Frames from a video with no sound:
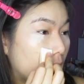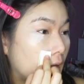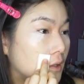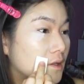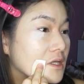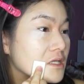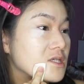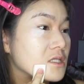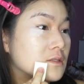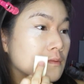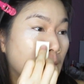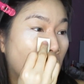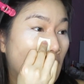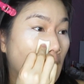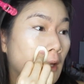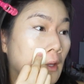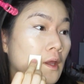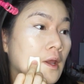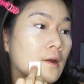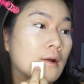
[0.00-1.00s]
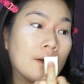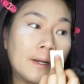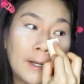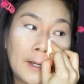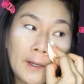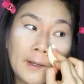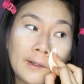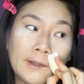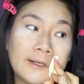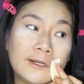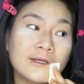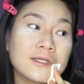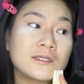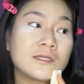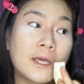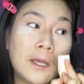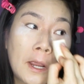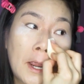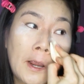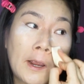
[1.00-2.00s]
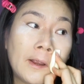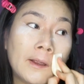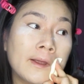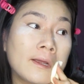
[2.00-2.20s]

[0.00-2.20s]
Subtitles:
in the smile area. That's it.